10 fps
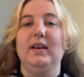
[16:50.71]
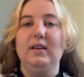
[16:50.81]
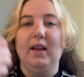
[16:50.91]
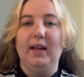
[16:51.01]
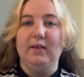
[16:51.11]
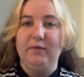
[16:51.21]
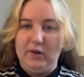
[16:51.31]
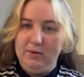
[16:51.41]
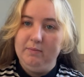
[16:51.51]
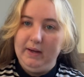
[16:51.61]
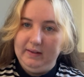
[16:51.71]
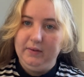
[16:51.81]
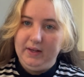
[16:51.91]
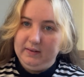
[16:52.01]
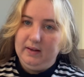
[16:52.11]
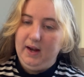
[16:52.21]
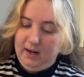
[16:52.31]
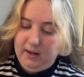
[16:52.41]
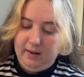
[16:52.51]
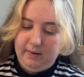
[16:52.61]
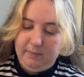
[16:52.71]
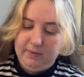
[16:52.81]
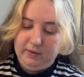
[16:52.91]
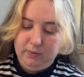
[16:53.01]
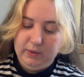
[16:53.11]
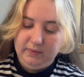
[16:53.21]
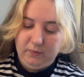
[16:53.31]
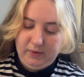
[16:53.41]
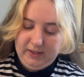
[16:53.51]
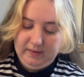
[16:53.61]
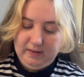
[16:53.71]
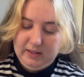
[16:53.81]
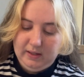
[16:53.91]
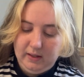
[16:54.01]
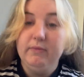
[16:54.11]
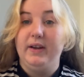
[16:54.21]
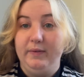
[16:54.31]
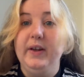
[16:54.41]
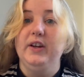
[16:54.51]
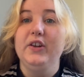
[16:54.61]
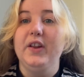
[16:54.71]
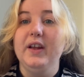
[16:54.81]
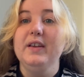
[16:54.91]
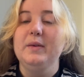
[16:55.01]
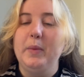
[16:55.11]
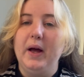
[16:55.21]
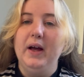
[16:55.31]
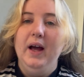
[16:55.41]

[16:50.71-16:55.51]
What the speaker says: like film myself yesterday, so you will have already seen that I finished this, but